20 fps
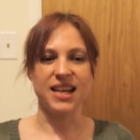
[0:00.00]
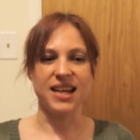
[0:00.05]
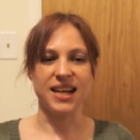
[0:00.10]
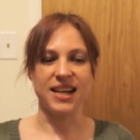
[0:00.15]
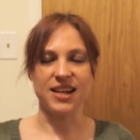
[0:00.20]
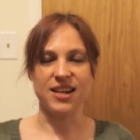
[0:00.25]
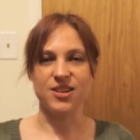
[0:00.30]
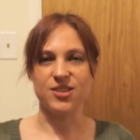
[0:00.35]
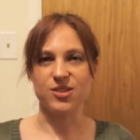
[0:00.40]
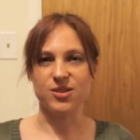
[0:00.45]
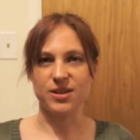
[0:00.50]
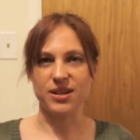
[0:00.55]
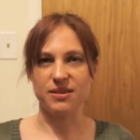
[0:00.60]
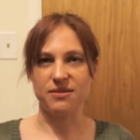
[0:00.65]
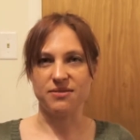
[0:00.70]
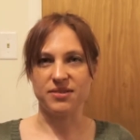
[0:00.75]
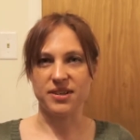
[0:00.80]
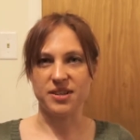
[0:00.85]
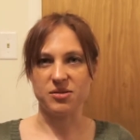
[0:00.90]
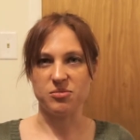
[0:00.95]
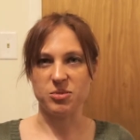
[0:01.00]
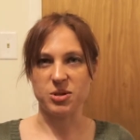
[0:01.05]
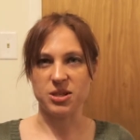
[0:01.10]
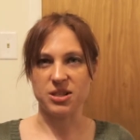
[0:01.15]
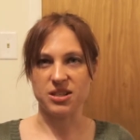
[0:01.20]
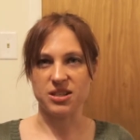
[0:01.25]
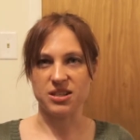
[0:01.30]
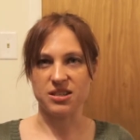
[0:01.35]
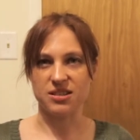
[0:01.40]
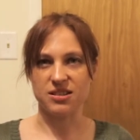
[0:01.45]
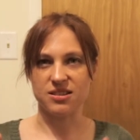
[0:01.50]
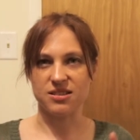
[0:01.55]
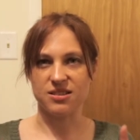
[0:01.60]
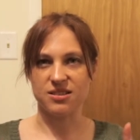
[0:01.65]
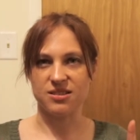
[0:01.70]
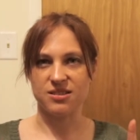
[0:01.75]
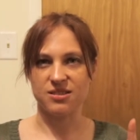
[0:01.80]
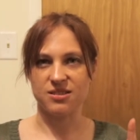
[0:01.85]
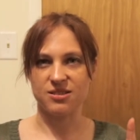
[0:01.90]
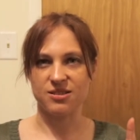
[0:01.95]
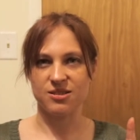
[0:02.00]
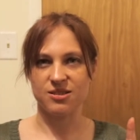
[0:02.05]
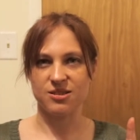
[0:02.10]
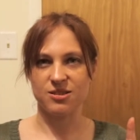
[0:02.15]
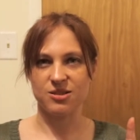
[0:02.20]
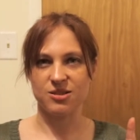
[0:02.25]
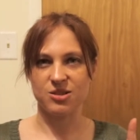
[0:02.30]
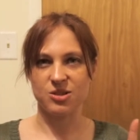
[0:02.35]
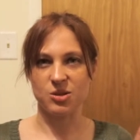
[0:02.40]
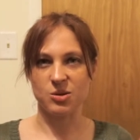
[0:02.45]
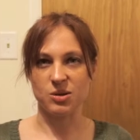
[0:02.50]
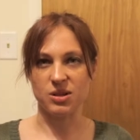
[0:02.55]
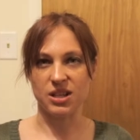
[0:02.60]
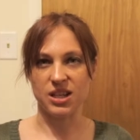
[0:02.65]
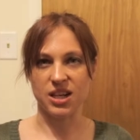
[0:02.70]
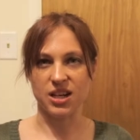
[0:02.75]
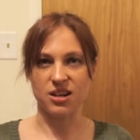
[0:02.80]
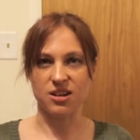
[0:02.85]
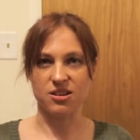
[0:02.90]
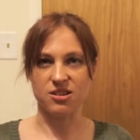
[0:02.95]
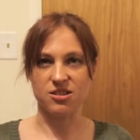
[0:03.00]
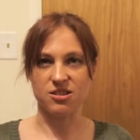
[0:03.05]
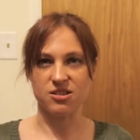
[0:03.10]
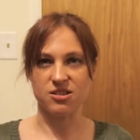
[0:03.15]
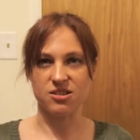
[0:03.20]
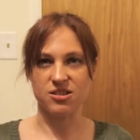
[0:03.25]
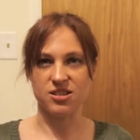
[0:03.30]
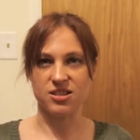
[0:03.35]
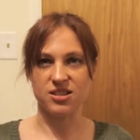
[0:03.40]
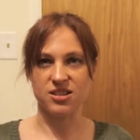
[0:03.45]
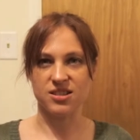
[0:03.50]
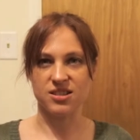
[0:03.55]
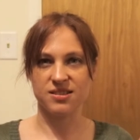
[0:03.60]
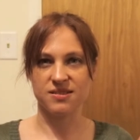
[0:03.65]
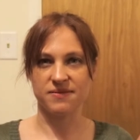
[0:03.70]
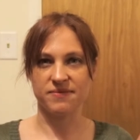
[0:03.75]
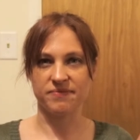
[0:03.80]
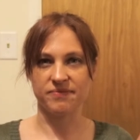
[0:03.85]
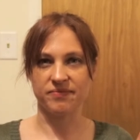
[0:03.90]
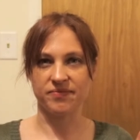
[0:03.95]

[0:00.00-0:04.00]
And I also had fun because two of the characters,